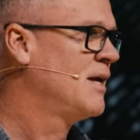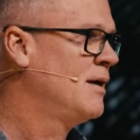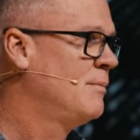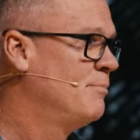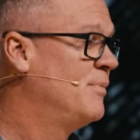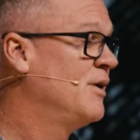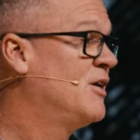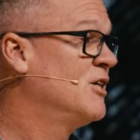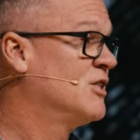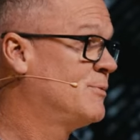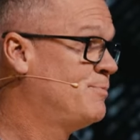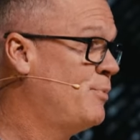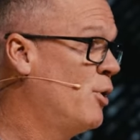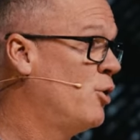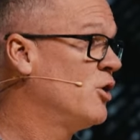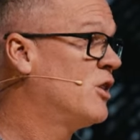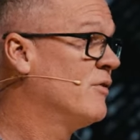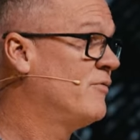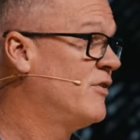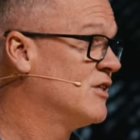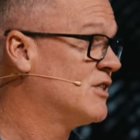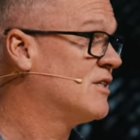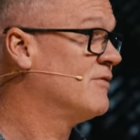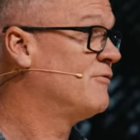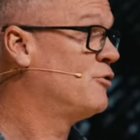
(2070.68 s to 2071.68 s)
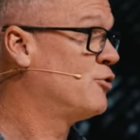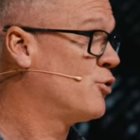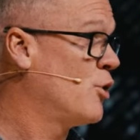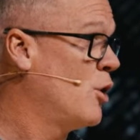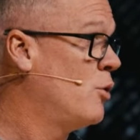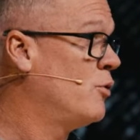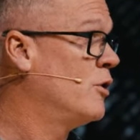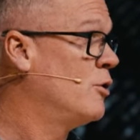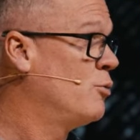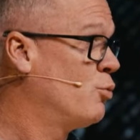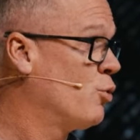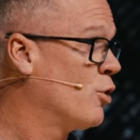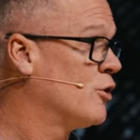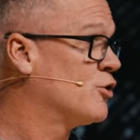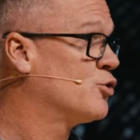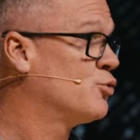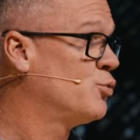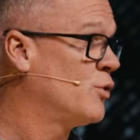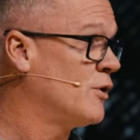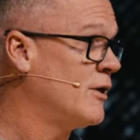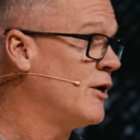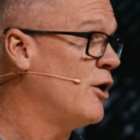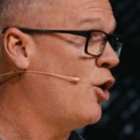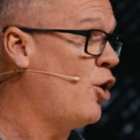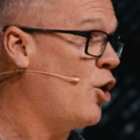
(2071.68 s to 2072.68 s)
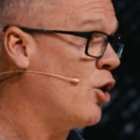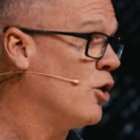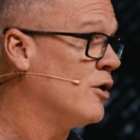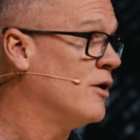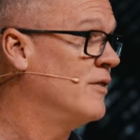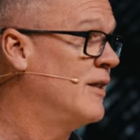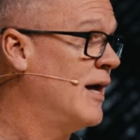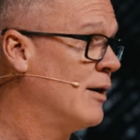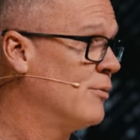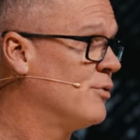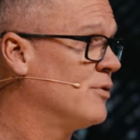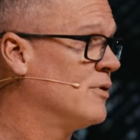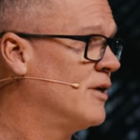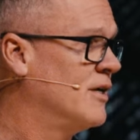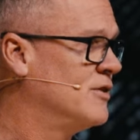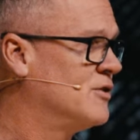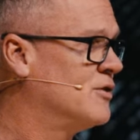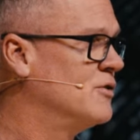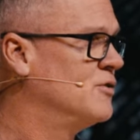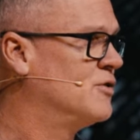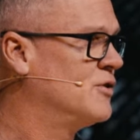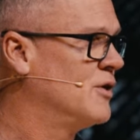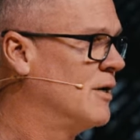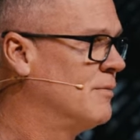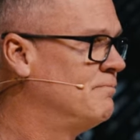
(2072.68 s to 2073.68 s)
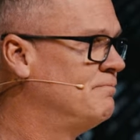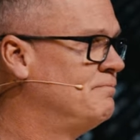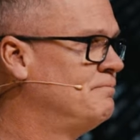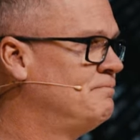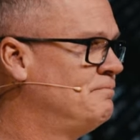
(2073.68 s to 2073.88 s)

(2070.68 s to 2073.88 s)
Because both of us have grown and worked really hard in that relationship.